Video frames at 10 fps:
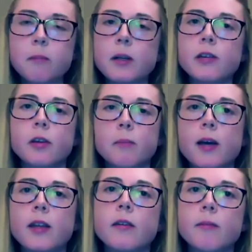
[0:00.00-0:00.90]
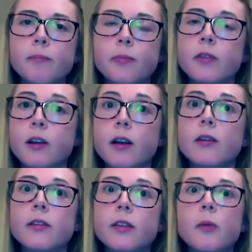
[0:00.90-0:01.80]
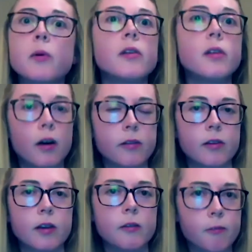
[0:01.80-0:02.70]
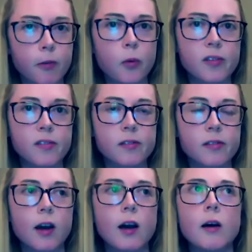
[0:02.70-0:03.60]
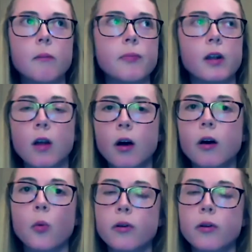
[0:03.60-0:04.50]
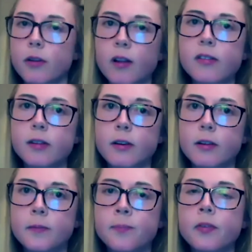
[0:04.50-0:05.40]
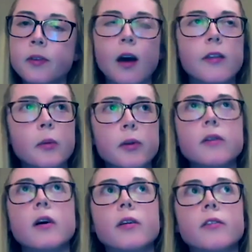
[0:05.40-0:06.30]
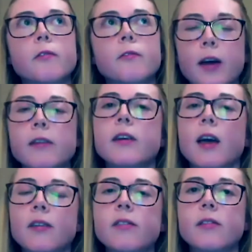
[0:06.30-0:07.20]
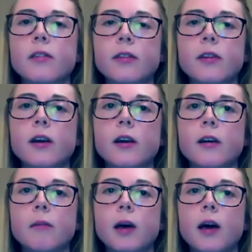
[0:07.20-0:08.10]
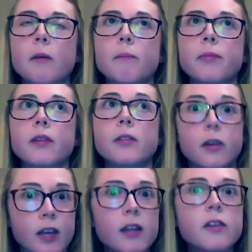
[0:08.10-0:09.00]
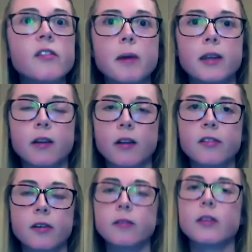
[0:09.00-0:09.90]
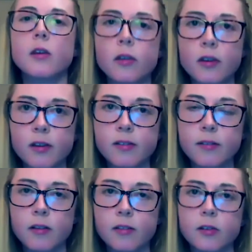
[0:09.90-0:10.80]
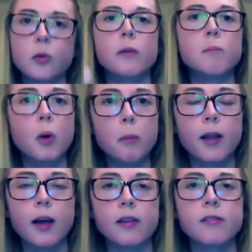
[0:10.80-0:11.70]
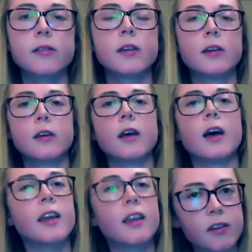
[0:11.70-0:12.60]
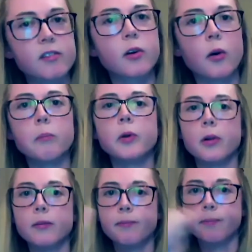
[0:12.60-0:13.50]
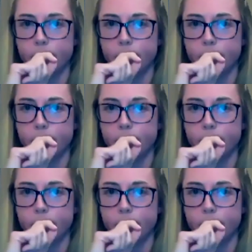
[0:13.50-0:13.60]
military men declared that they would not enforce law and order in Ulster, and they would not fight against their kinsmen in Ulster, the Unionists in Ulster who had mobilised against Home Rule.